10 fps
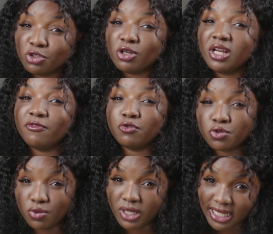level
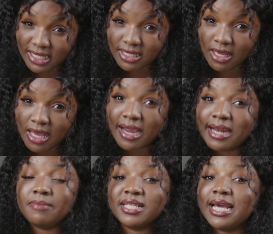student
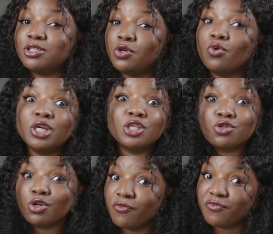claims that he's the only
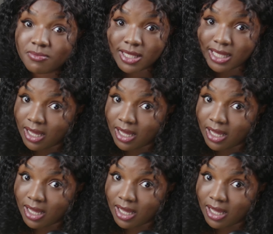son of his mother.